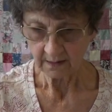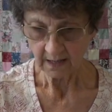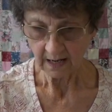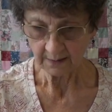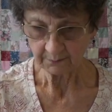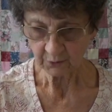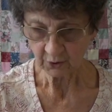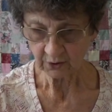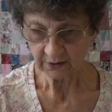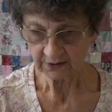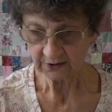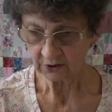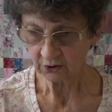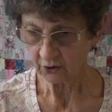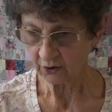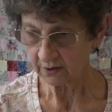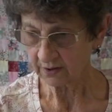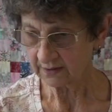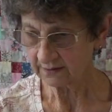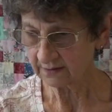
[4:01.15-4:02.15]
I'm going to
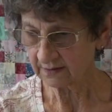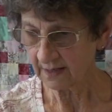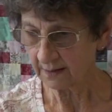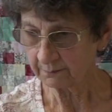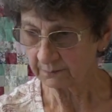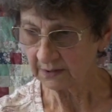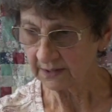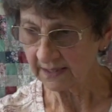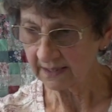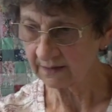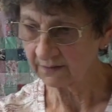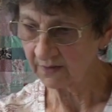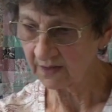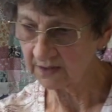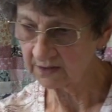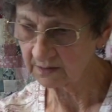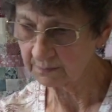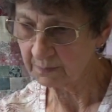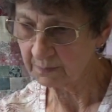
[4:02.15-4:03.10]
start assembling this